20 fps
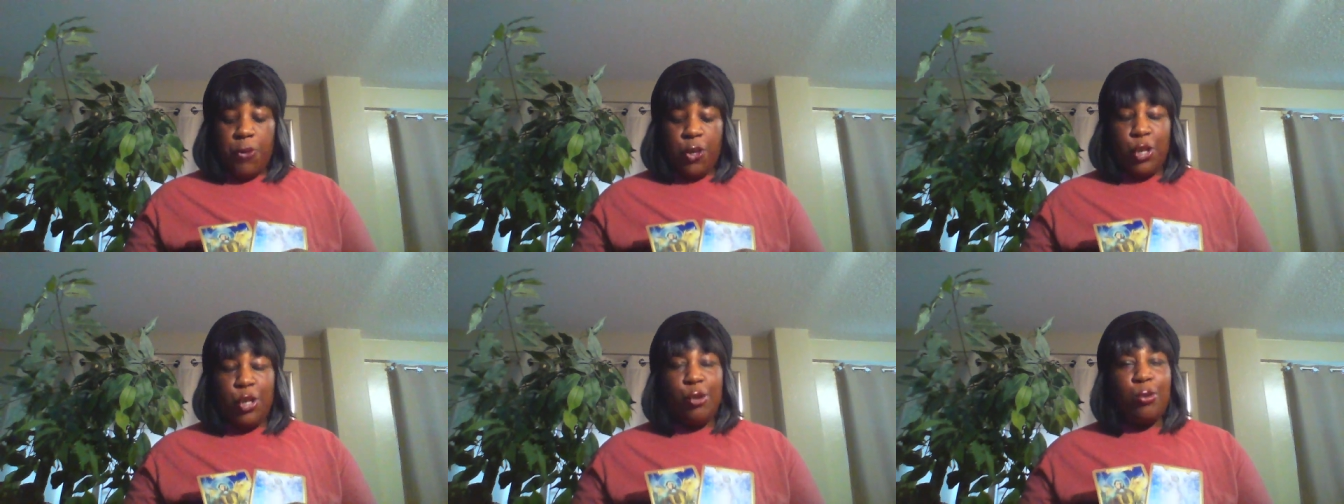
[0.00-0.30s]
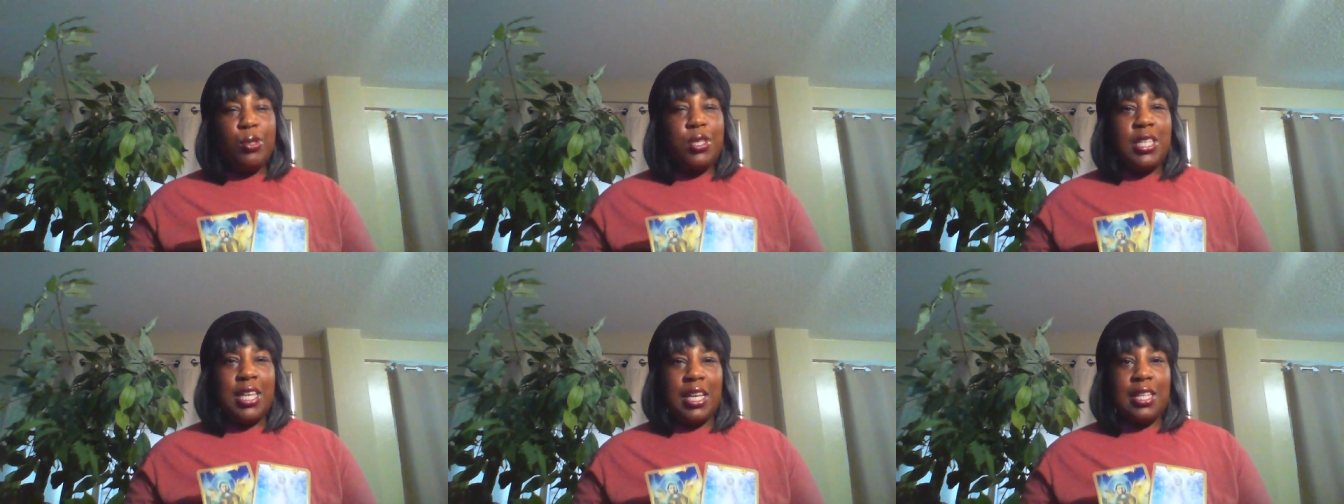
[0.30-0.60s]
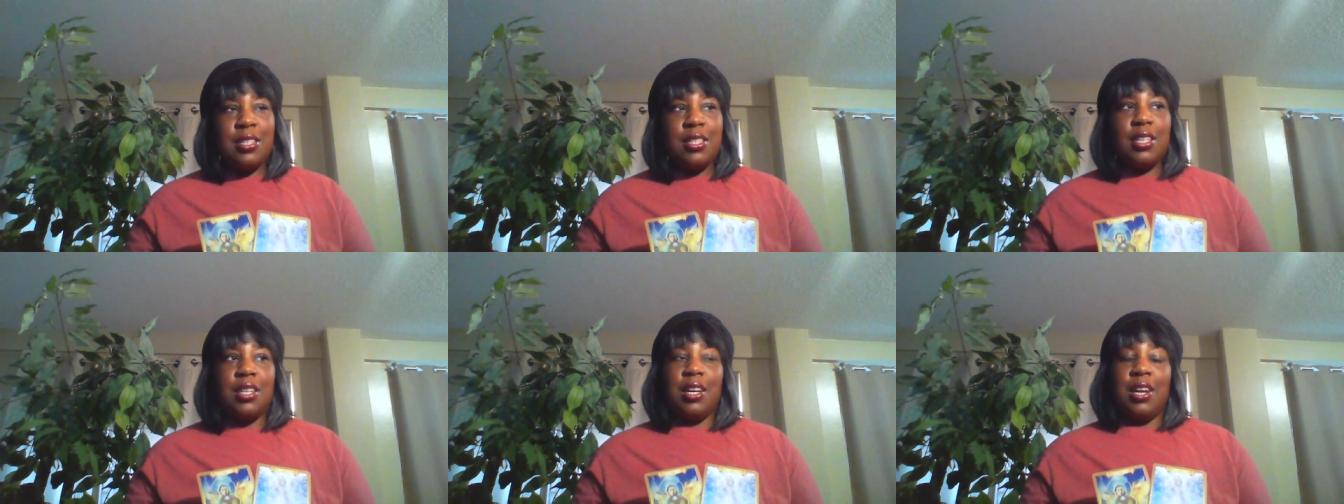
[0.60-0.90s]
you
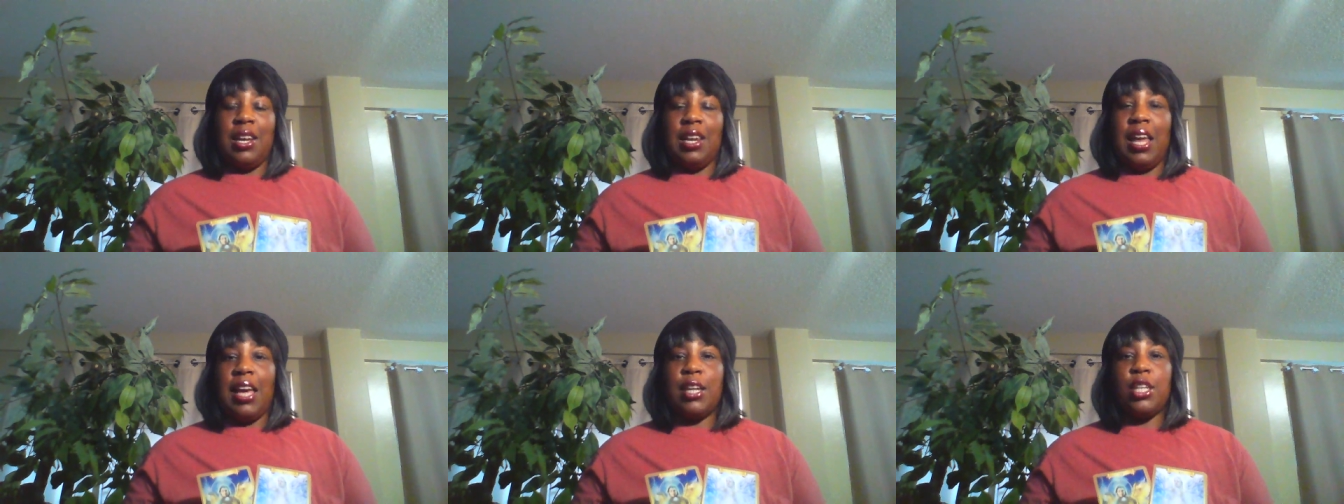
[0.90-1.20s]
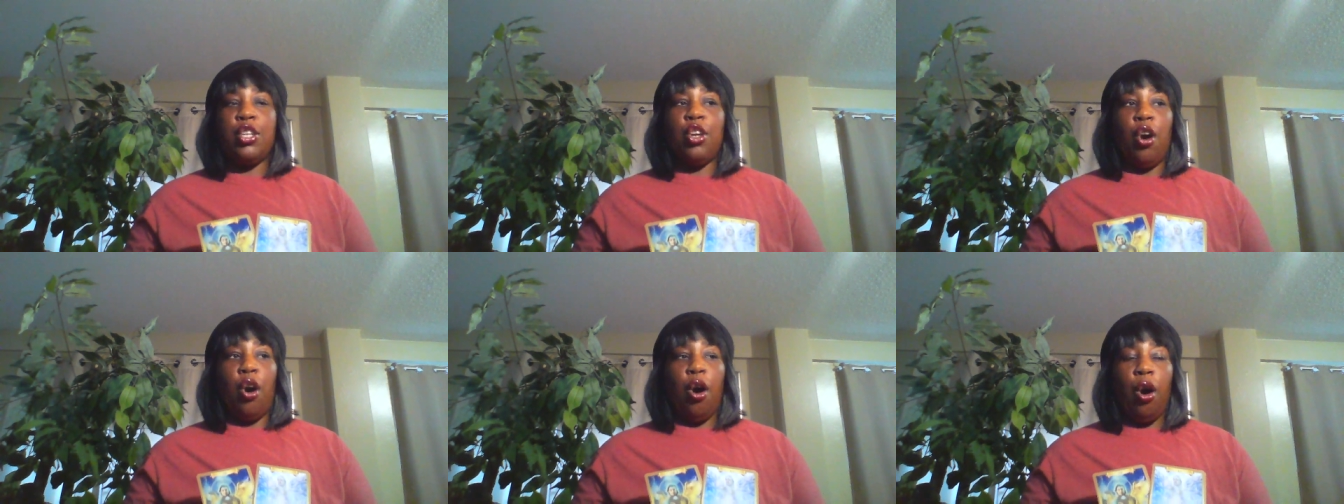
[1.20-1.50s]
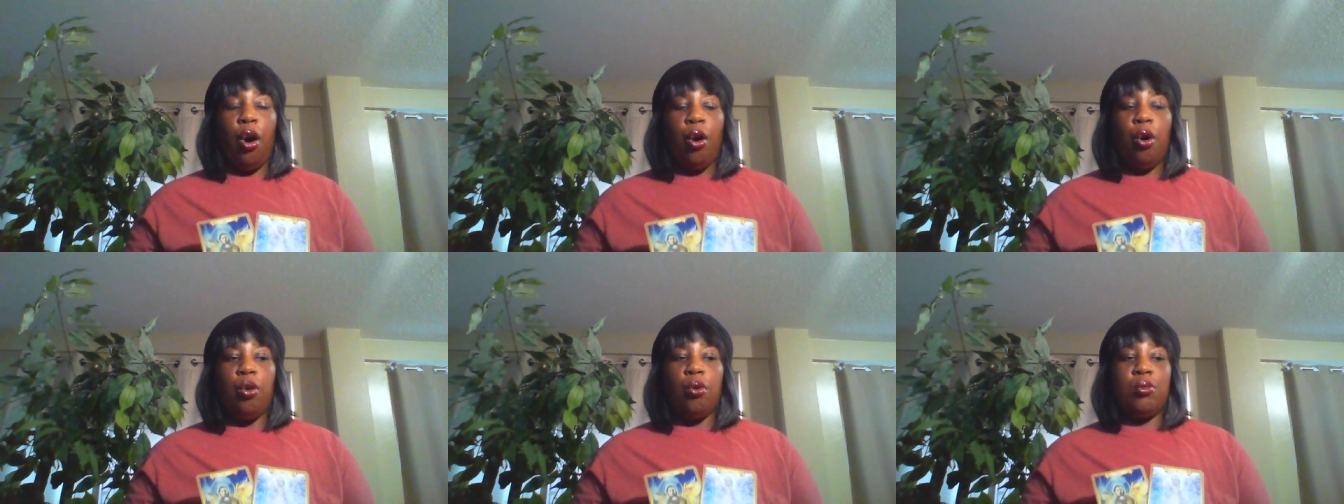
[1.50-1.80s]
tend to neglect your
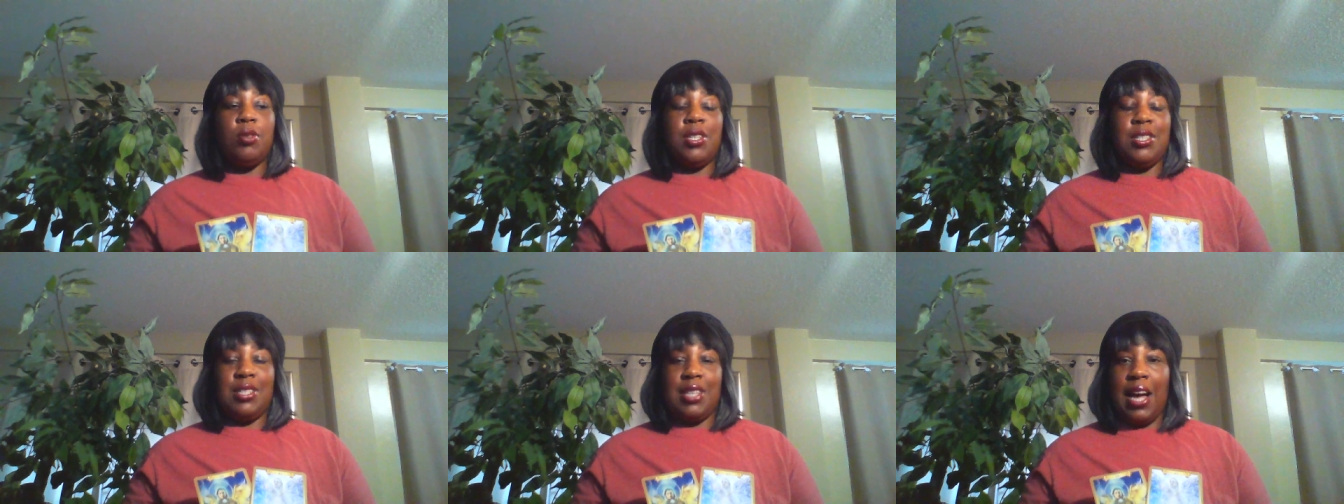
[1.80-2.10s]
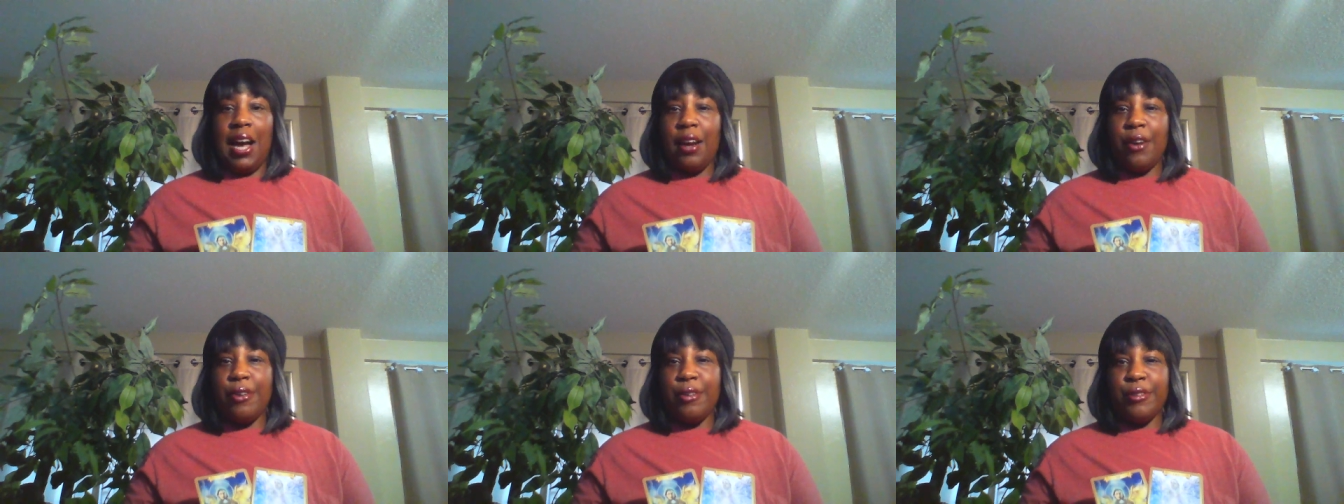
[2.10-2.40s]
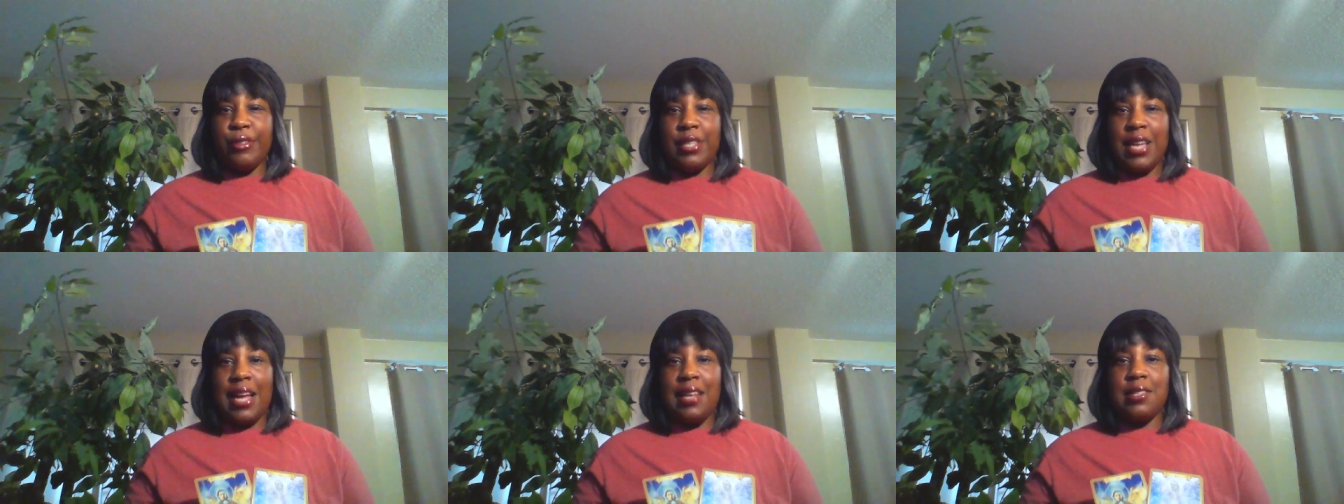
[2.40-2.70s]
own
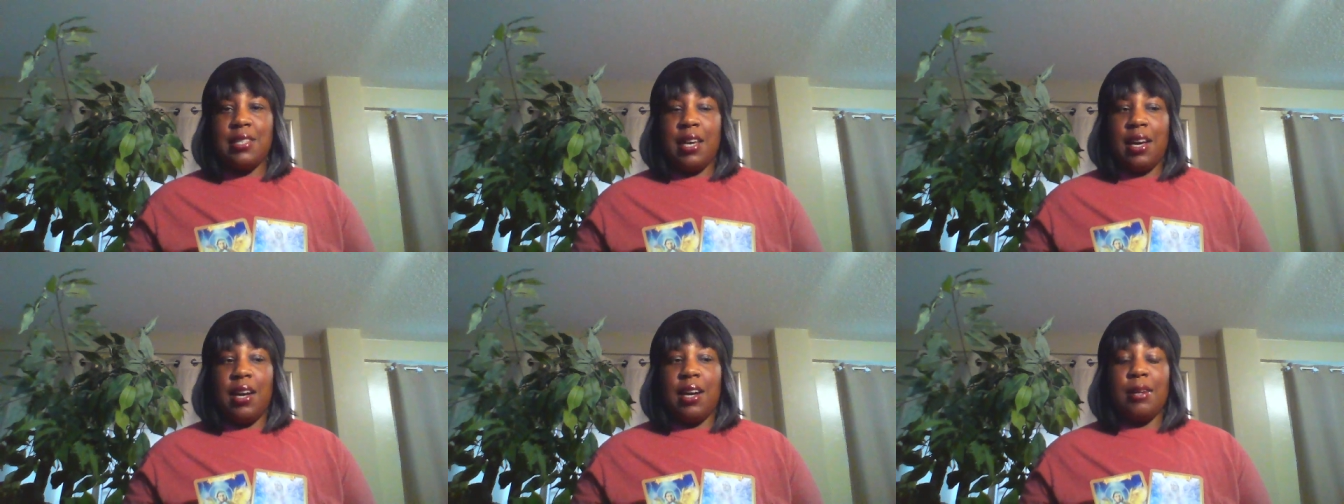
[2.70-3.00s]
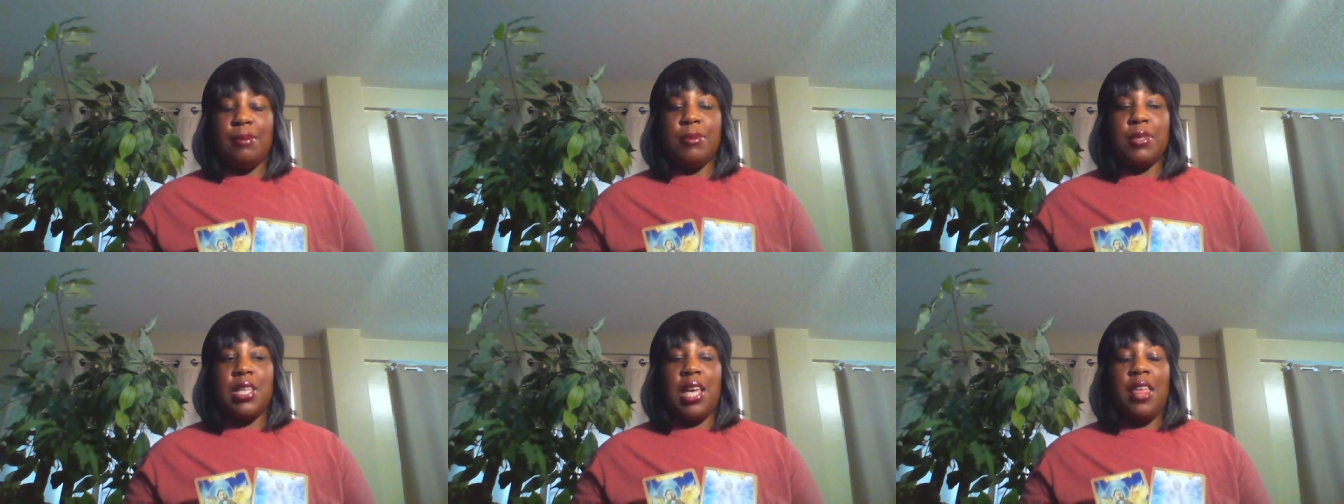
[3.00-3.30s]
desires at times.